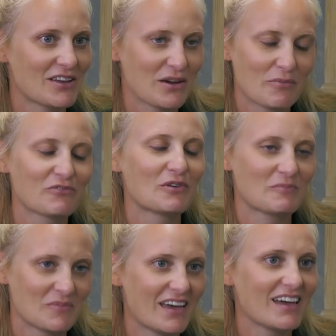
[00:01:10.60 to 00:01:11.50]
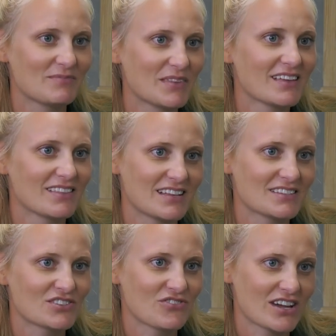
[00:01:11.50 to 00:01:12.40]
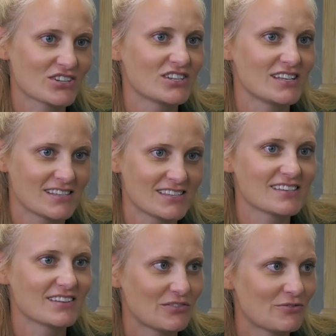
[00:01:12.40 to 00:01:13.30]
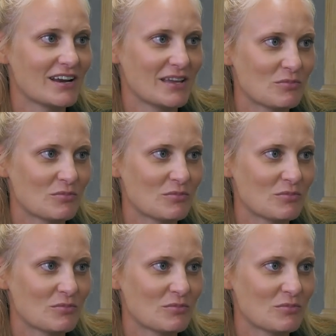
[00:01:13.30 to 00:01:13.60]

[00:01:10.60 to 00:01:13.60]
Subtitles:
you're coming from. Yeah, that distraction is really